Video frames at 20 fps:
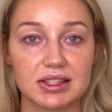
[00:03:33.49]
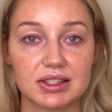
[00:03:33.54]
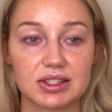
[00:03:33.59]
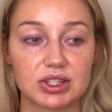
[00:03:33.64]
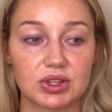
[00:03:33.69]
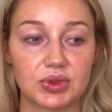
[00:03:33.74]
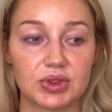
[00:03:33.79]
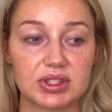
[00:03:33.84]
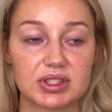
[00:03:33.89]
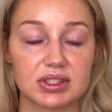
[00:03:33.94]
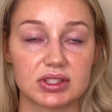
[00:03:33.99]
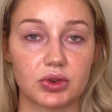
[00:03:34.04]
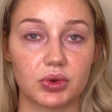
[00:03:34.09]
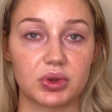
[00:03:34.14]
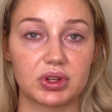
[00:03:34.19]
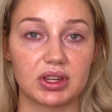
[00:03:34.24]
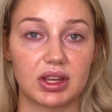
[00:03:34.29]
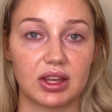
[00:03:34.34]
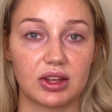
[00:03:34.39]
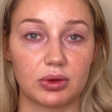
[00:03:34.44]
so this is going
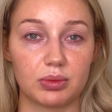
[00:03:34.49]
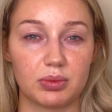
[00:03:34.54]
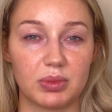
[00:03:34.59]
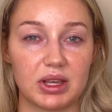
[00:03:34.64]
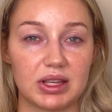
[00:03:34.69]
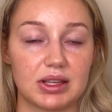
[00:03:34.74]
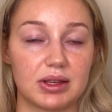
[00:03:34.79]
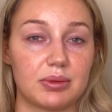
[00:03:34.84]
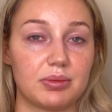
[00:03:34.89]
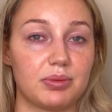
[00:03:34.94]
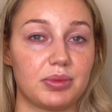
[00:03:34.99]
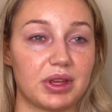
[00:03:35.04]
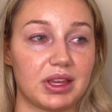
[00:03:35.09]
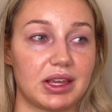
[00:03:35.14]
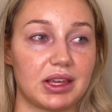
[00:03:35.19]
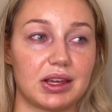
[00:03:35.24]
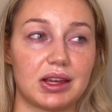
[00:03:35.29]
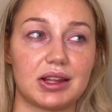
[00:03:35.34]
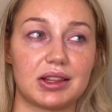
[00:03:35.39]
to help me be